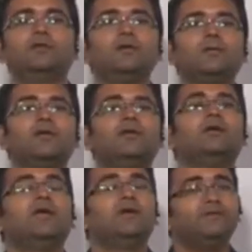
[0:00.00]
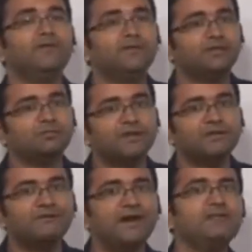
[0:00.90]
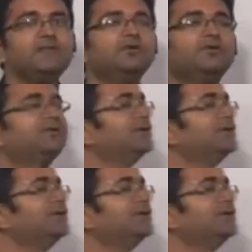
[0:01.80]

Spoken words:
Okay? If it is specified in the